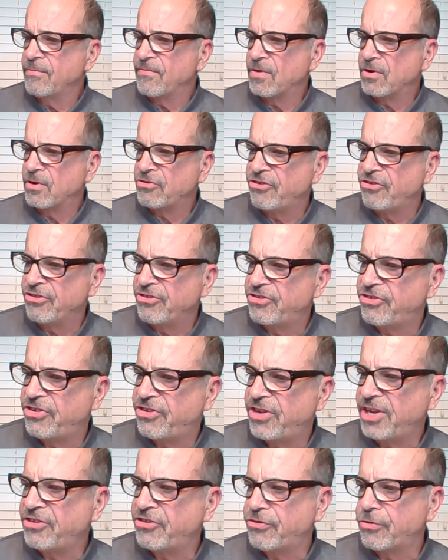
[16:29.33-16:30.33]
verses
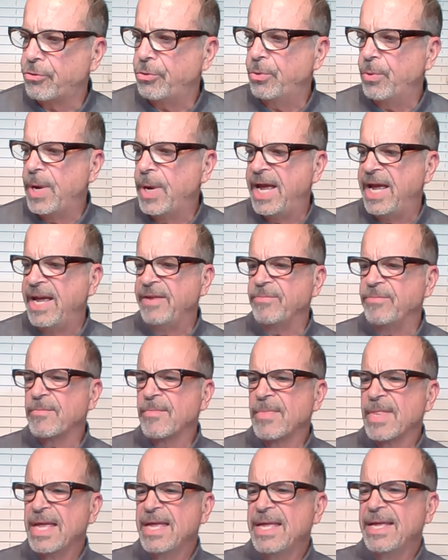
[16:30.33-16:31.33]
6 through 8.
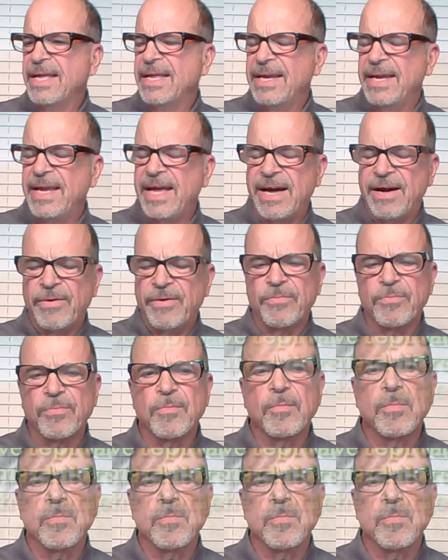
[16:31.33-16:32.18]
Now,